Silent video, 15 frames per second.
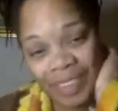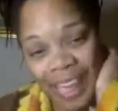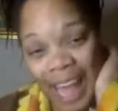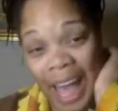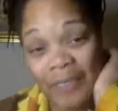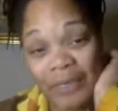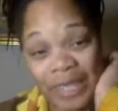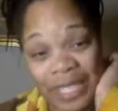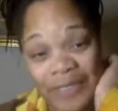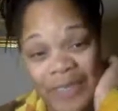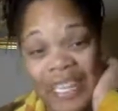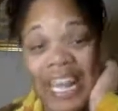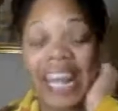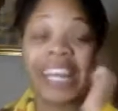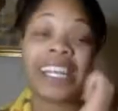Apples and
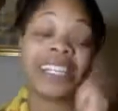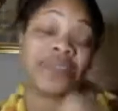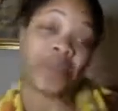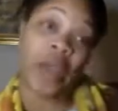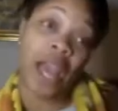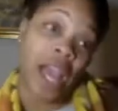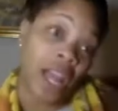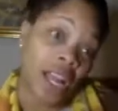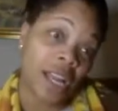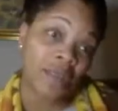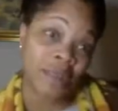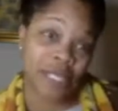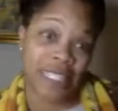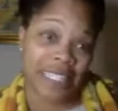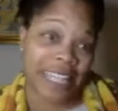bananas. Well,
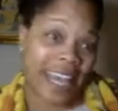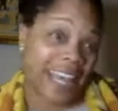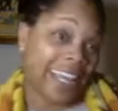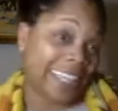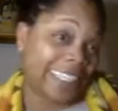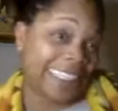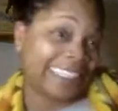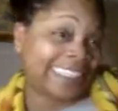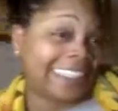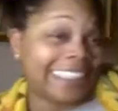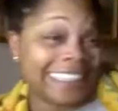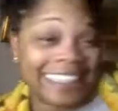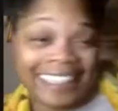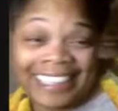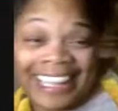I'm just saying.
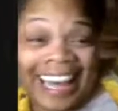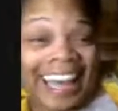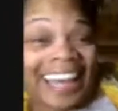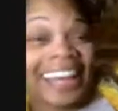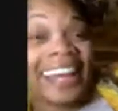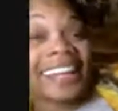I